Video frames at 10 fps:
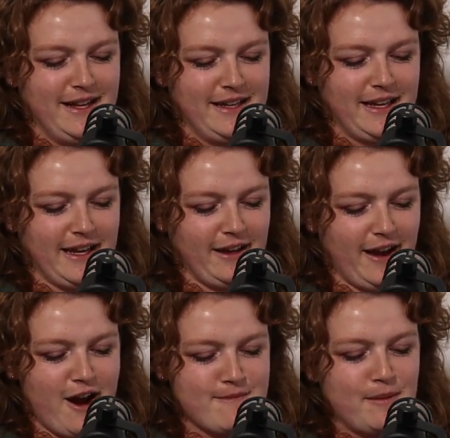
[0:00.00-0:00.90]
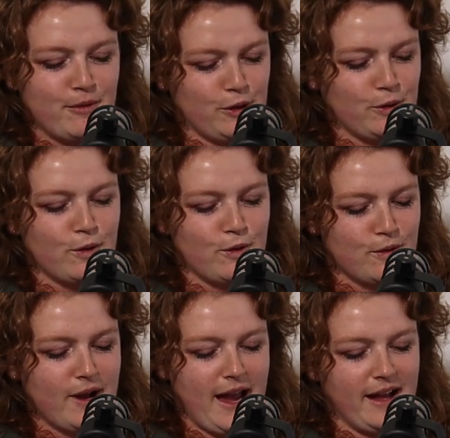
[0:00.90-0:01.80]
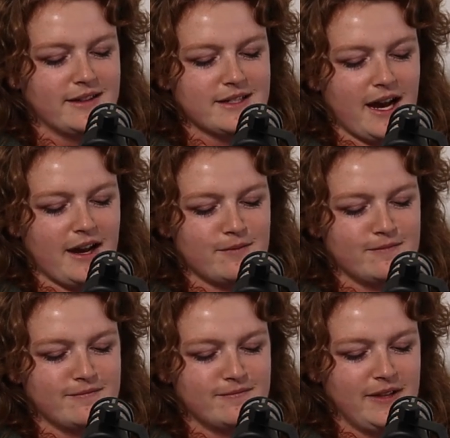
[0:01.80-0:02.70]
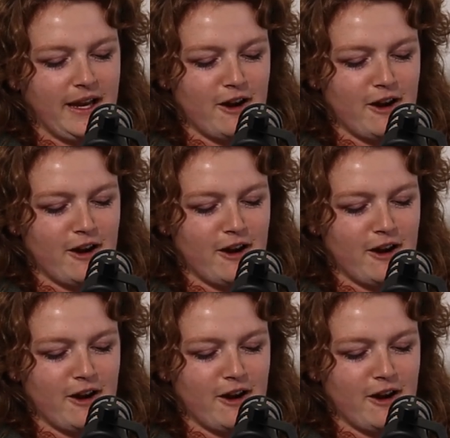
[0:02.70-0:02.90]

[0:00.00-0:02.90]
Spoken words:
like I remember it all, and I